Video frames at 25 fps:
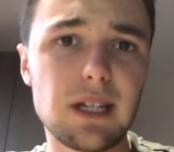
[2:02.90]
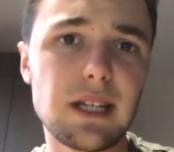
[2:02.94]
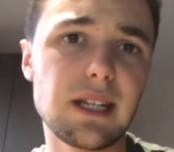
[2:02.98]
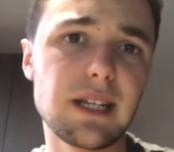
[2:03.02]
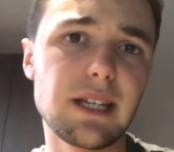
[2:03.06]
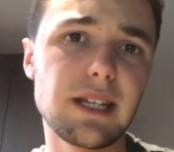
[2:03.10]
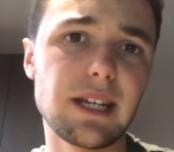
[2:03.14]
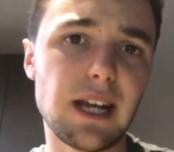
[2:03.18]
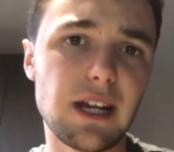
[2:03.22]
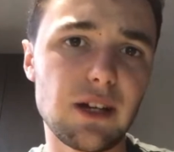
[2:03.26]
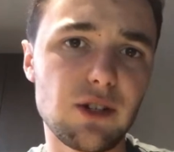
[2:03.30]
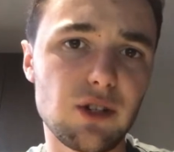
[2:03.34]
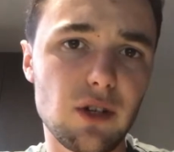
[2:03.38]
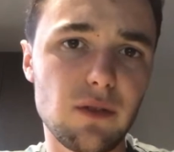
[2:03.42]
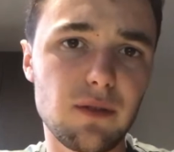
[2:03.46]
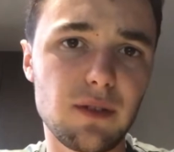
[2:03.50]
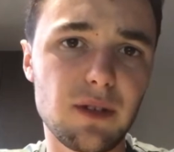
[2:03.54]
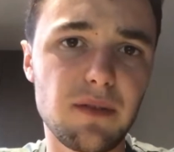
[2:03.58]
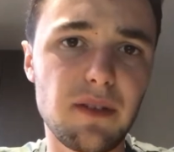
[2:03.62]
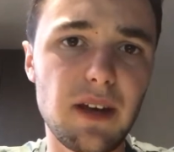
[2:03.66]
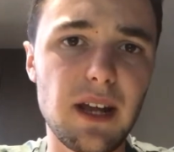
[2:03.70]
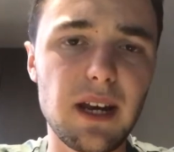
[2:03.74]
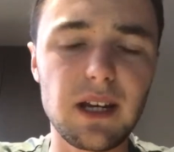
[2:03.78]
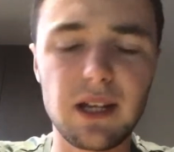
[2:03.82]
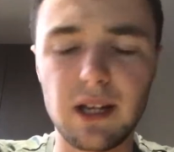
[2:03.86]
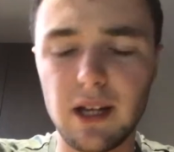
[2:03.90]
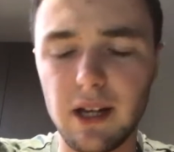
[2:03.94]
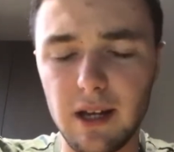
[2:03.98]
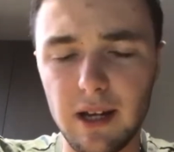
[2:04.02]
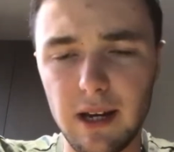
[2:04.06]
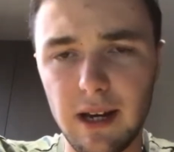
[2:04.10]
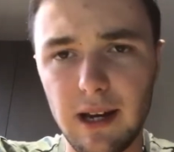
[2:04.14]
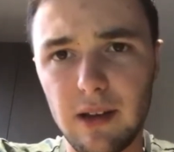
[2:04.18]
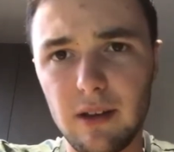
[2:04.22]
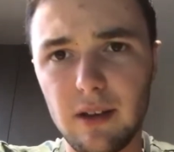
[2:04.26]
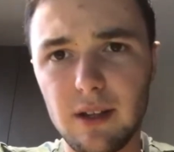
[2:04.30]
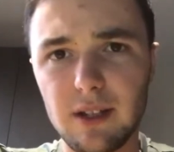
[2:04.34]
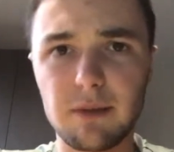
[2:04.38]
the Land Rover Defender.
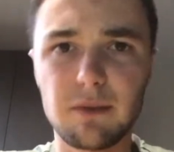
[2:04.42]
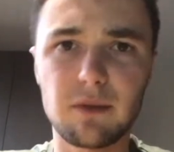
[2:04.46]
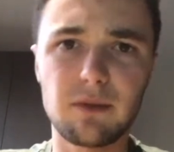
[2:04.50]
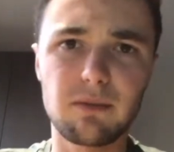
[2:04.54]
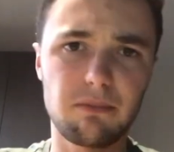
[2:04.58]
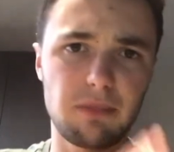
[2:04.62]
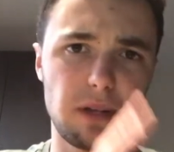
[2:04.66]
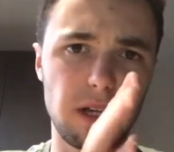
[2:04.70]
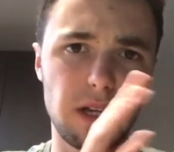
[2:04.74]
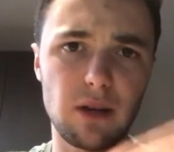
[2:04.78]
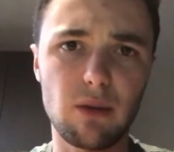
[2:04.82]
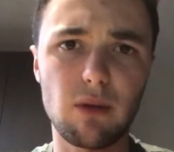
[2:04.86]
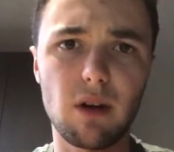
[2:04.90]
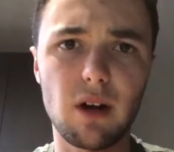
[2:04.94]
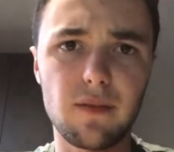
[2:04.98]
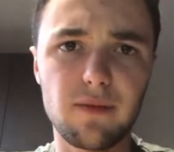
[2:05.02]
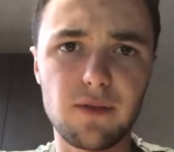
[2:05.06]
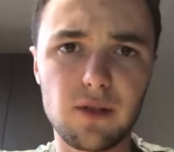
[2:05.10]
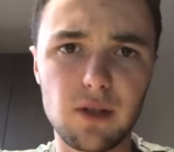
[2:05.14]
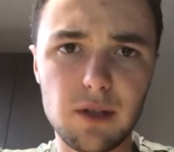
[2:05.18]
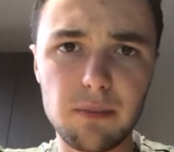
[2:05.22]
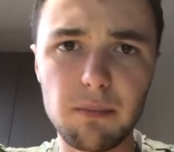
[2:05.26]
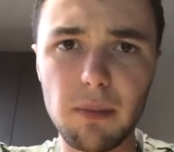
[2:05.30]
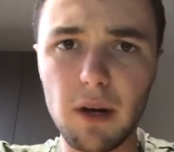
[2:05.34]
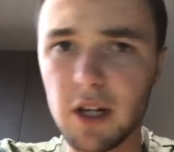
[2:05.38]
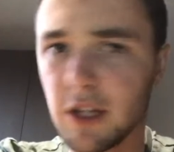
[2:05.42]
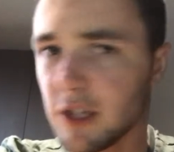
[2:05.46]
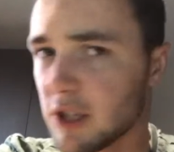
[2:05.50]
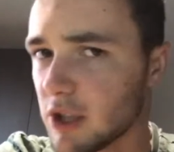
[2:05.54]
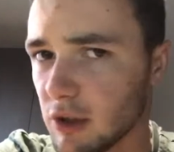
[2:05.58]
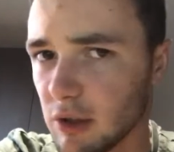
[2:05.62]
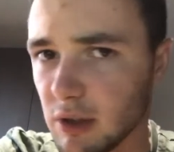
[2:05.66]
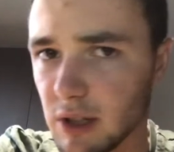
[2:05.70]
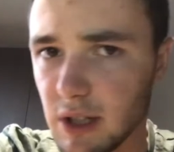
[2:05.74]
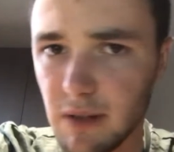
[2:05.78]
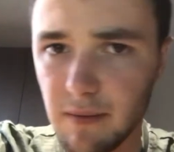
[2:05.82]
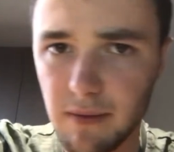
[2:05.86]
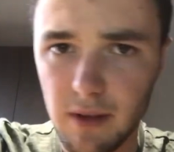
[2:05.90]
Now there's been quite a few spine
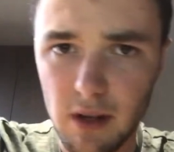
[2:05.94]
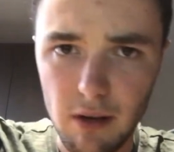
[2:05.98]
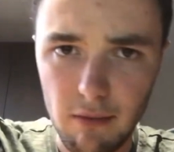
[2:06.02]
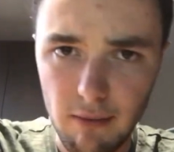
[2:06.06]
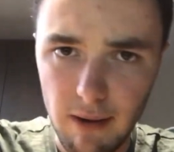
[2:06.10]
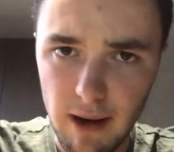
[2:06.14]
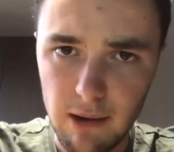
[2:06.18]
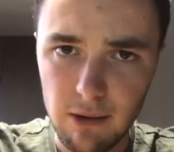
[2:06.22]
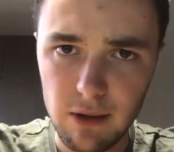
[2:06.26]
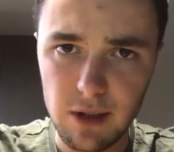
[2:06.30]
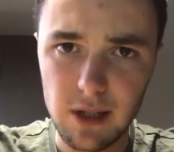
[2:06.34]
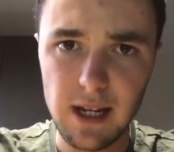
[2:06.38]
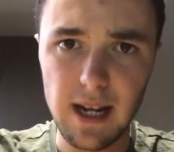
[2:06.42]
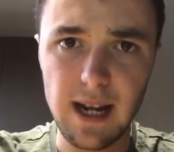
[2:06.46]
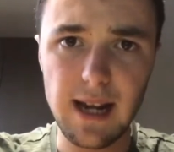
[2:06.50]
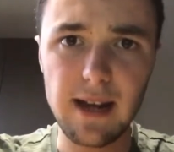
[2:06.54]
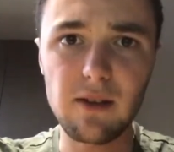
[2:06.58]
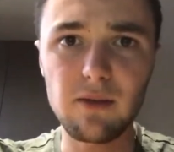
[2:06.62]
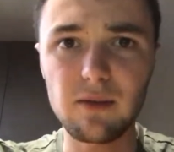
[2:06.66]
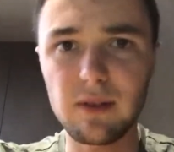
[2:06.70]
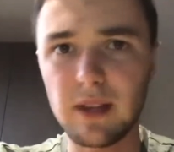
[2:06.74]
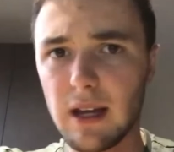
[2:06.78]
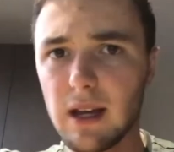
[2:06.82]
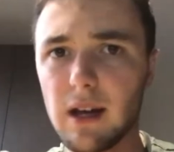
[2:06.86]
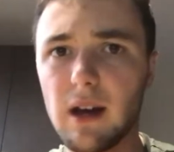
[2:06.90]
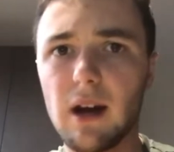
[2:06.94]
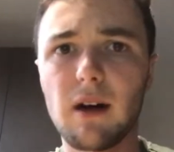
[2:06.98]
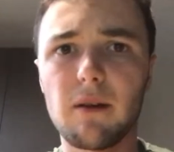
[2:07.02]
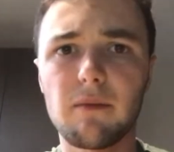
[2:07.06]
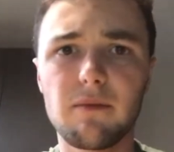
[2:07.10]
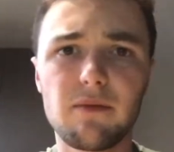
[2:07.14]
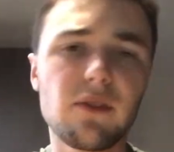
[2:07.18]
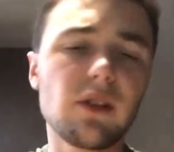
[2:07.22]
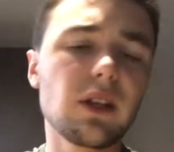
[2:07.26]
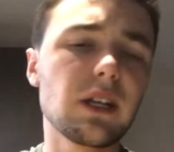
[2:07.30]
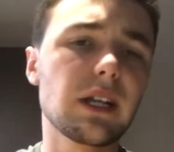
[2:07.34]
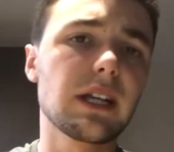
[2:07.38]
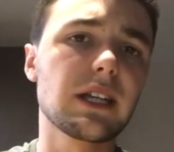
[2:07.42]
shots of it around now. They are
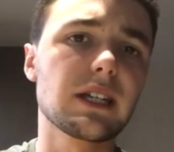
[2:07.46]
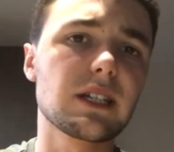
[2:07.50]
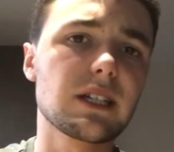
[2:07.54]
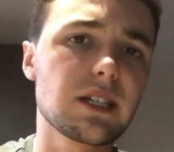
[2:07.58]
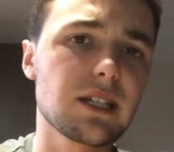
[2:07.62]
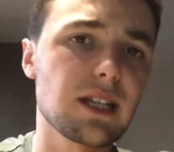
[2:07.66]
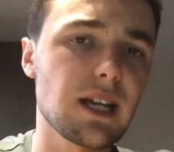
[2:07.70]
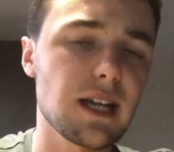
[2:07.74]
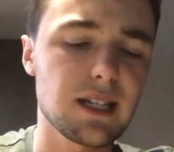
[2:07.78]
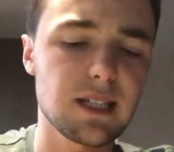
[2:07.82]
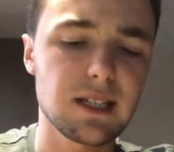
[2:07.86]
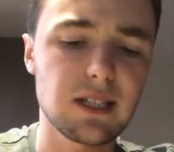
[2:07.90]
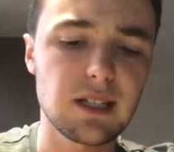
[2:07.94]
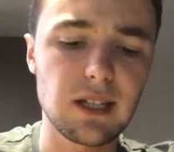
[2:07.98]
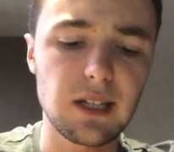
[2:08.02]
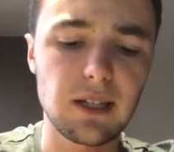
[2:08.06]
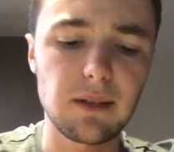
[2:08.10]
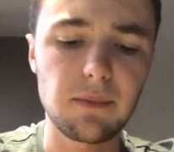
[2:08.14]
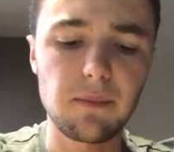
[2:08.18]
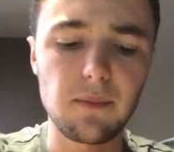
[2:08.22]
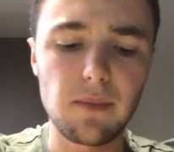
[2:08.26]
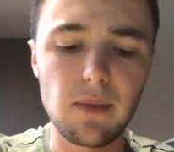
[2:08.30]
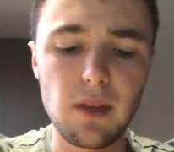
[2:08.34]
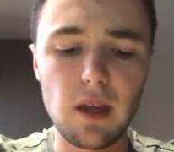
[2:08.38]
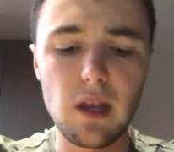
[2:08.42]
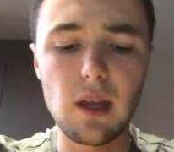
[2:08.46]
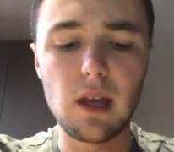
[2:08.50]
fully into testing.